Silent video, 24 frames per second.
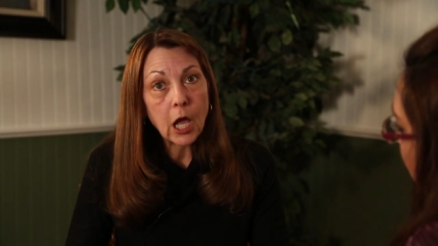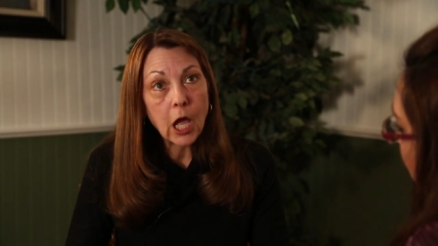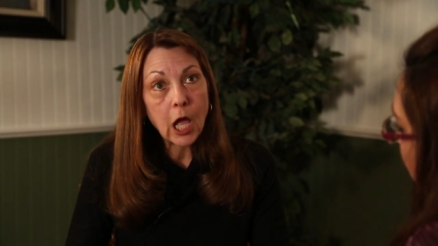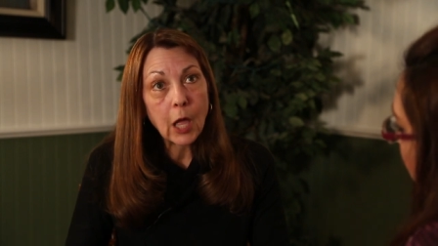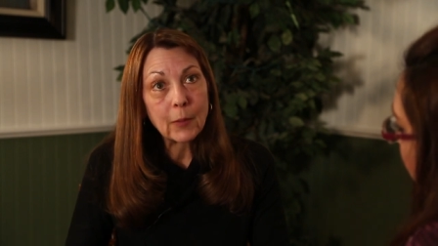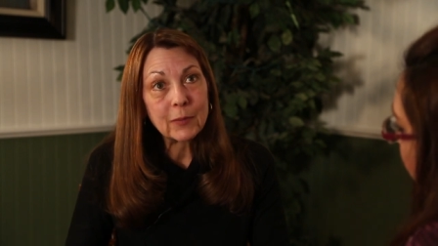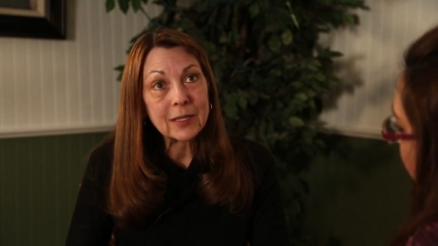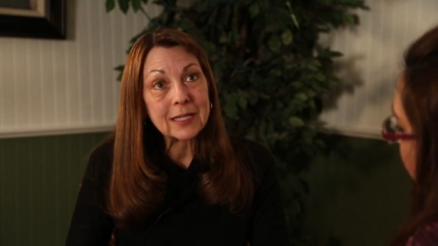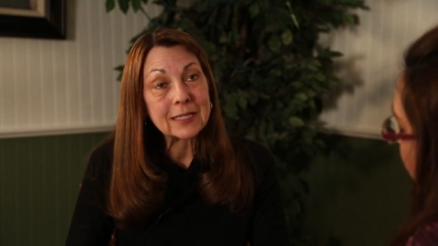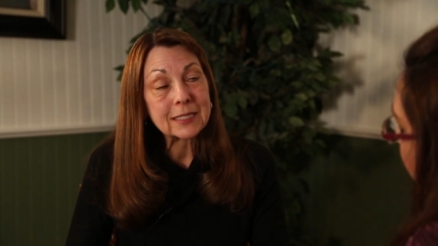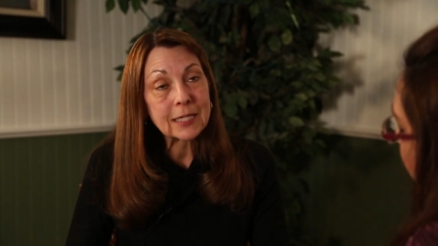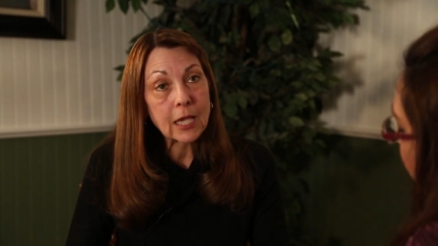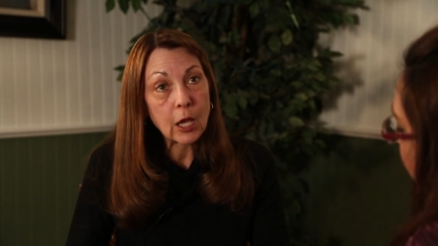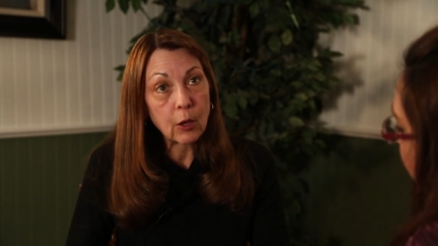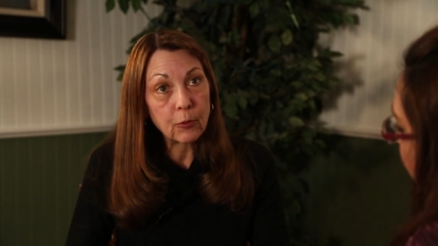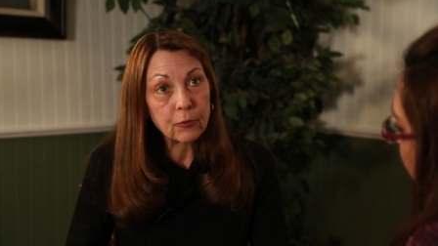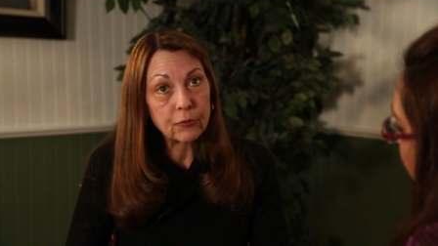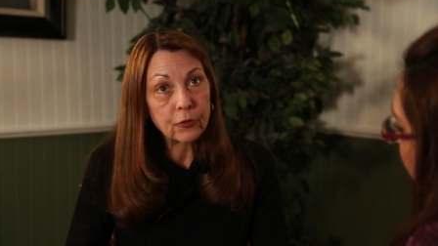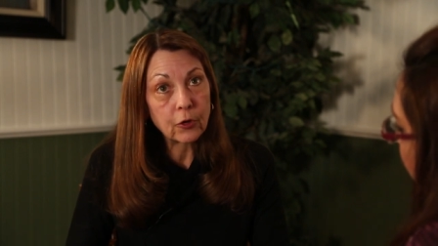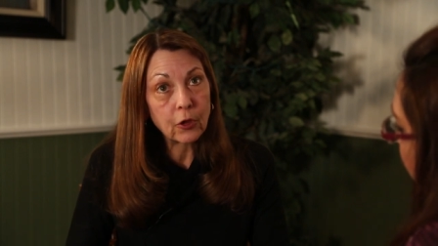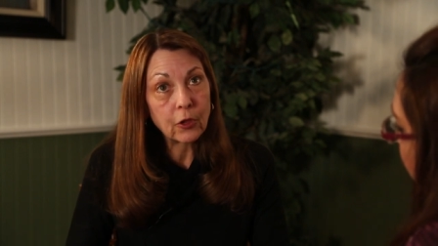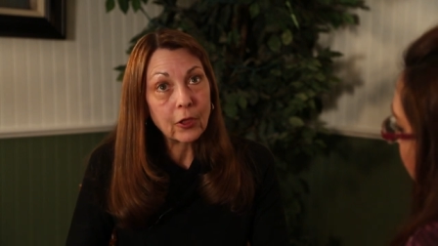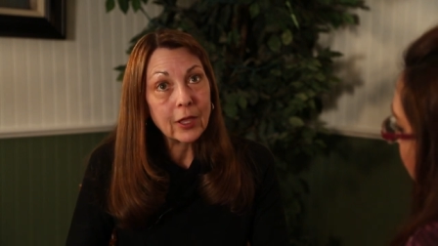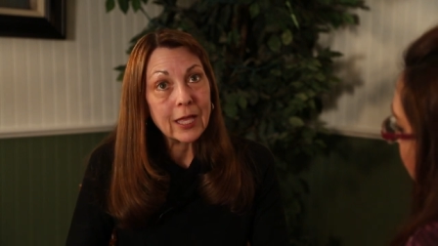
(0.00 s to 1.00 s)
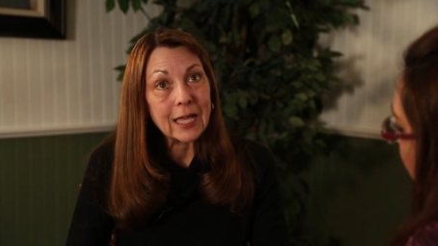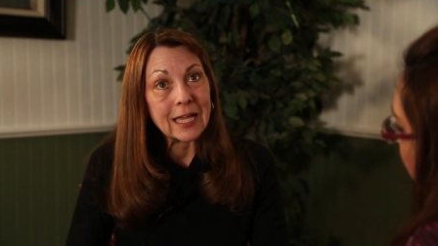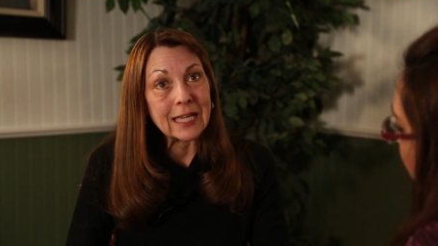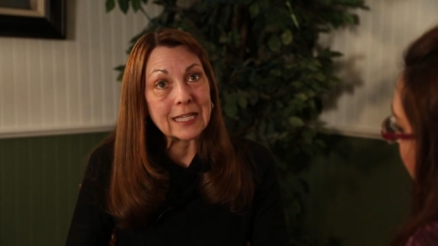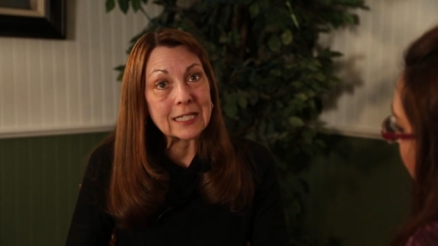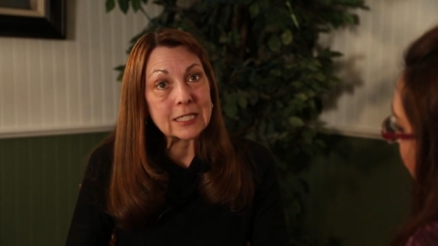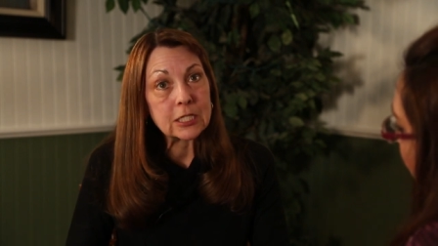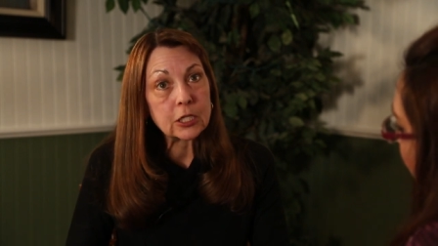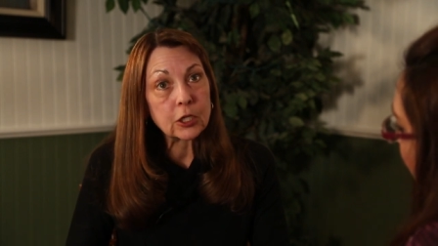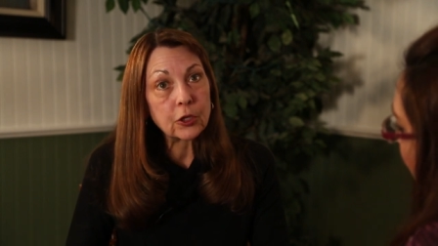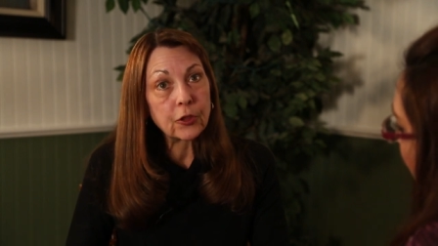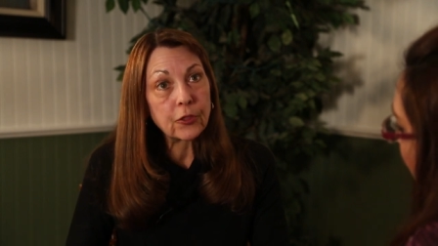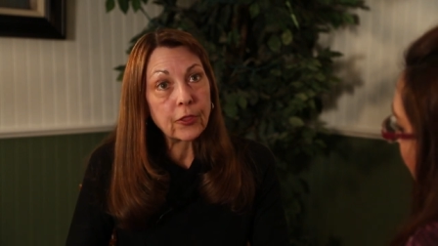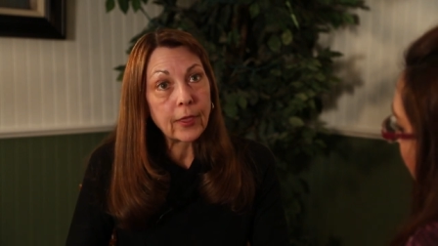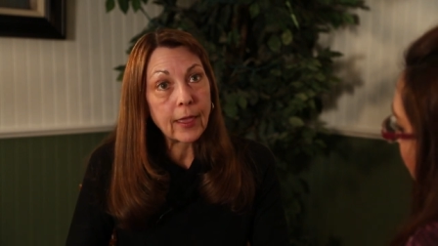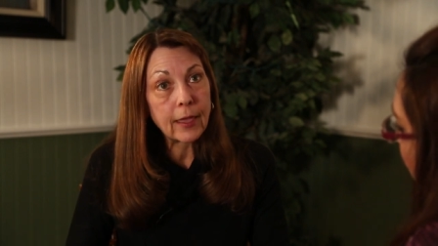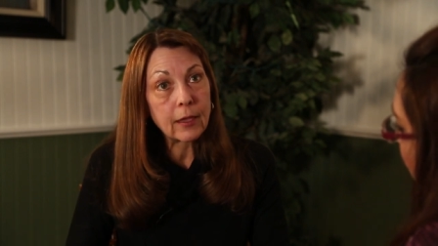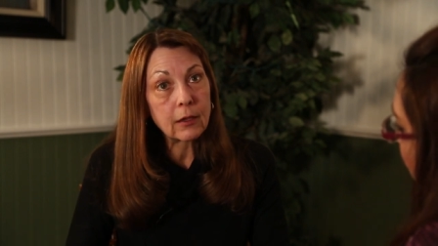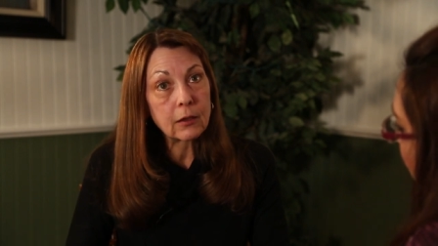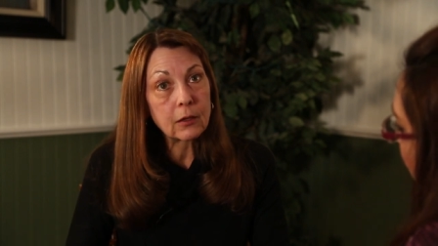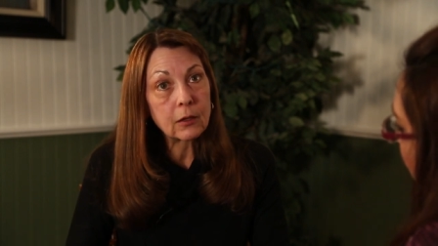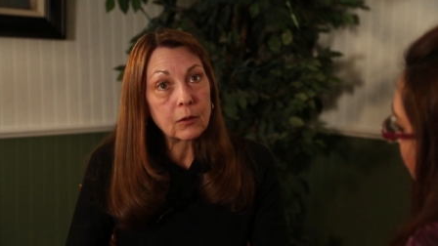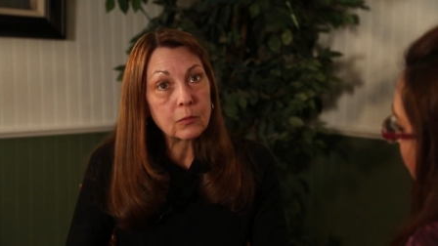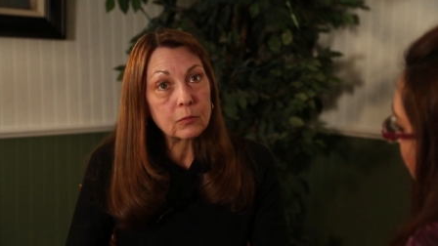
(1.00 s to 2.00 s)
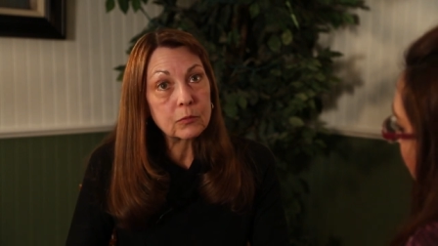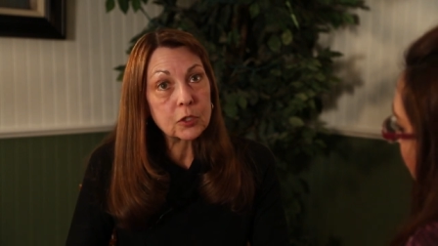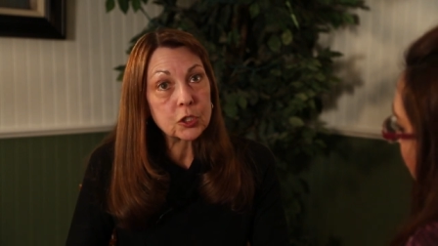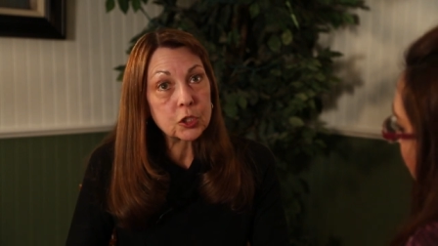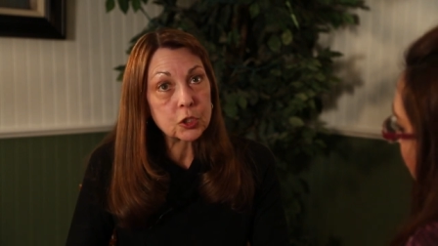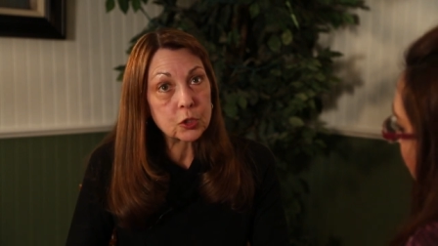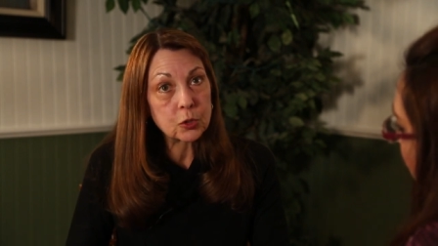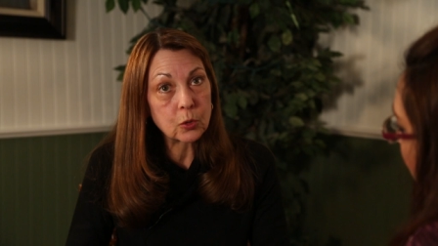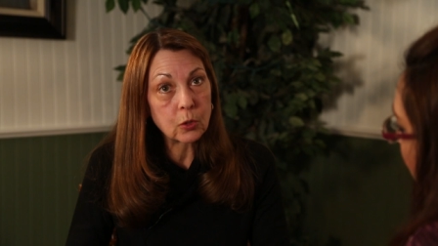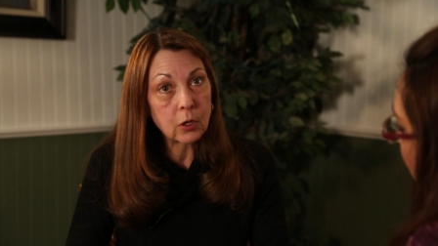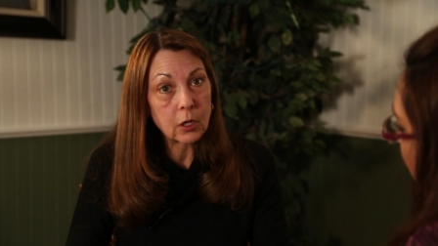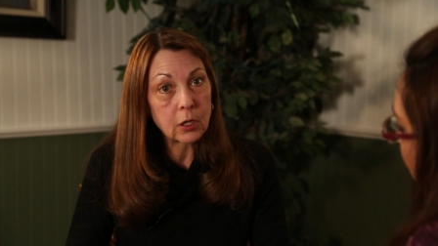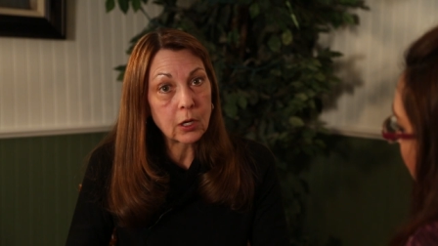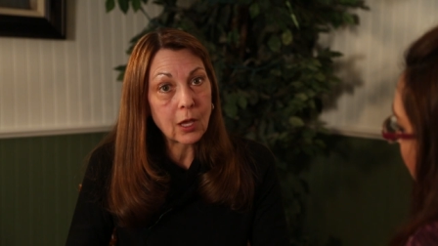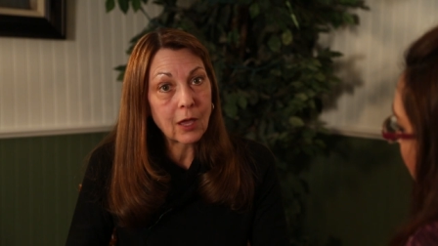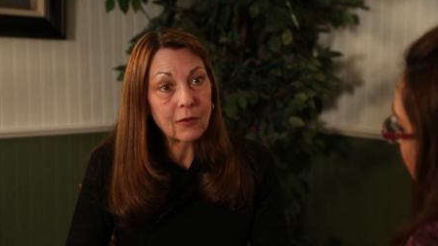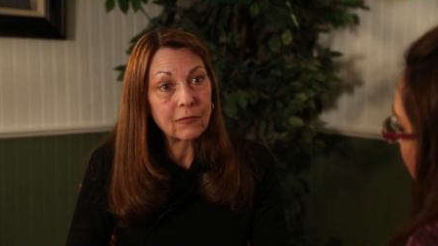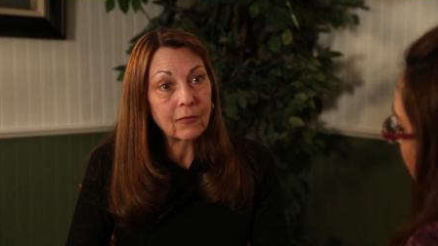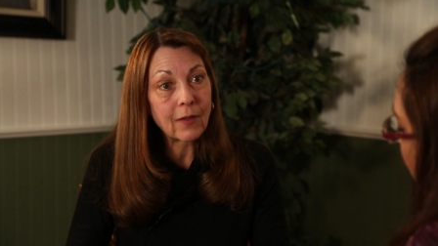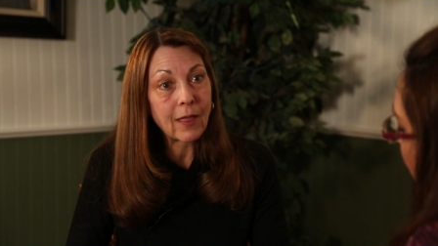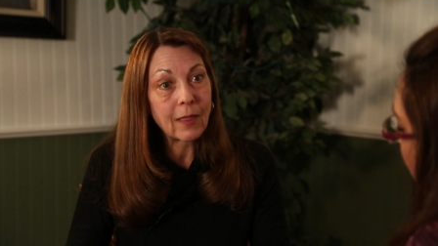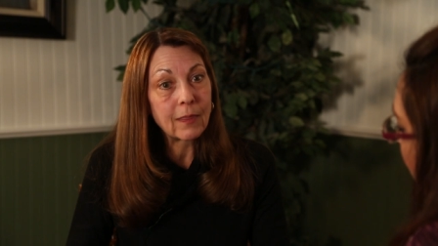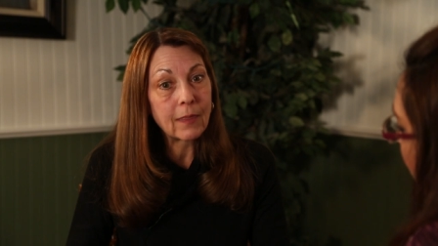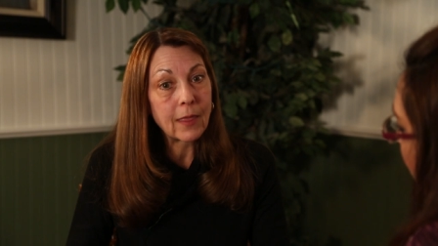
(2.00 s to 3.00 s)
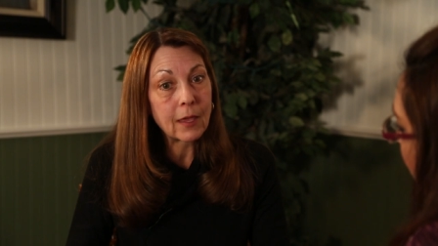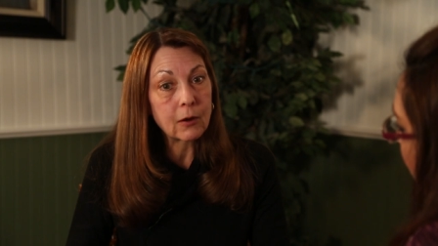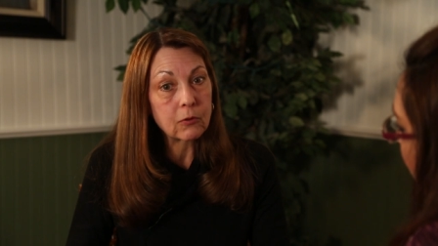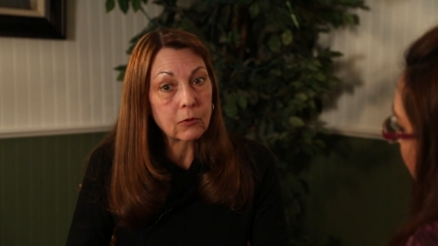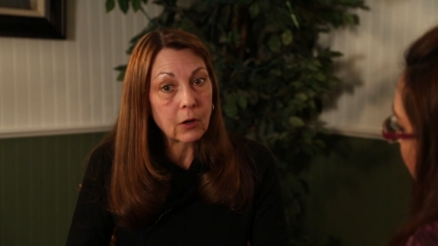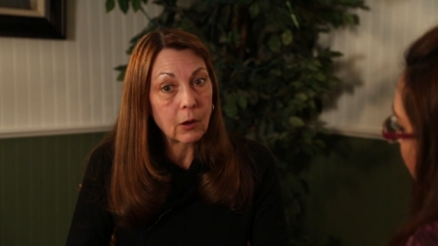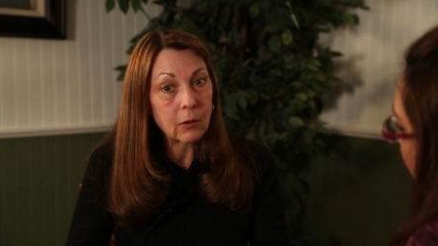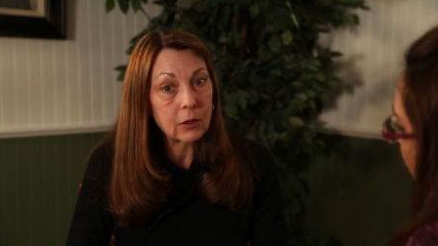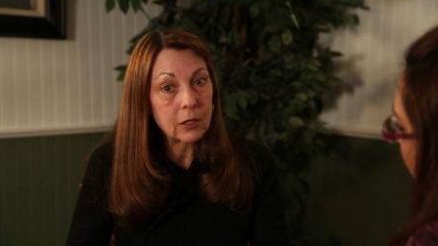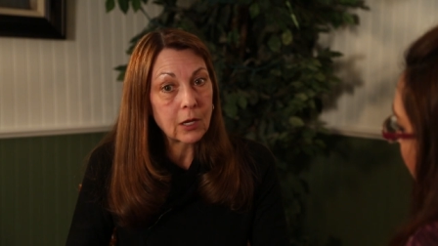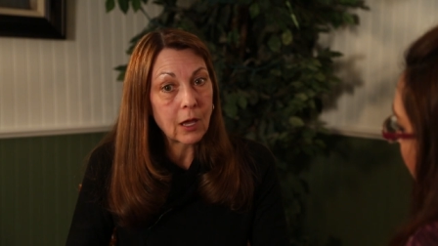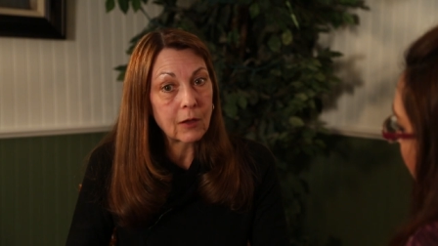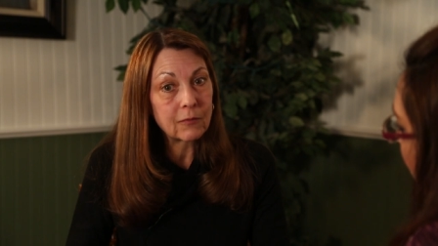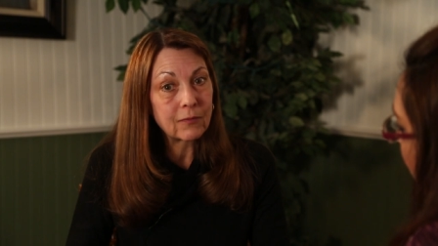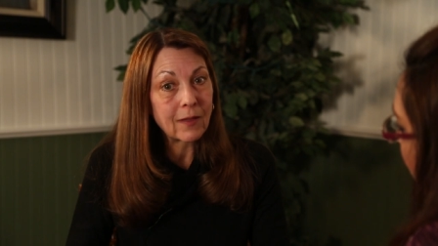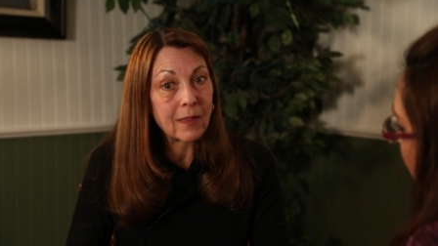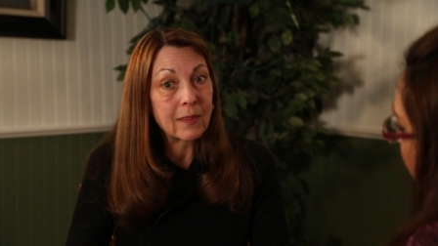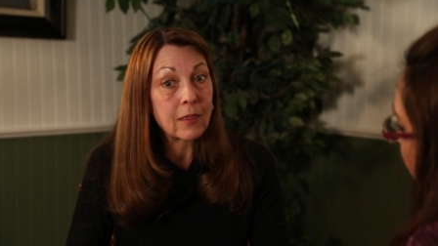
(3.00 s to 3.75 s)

like iPads, can add to your child's ADD.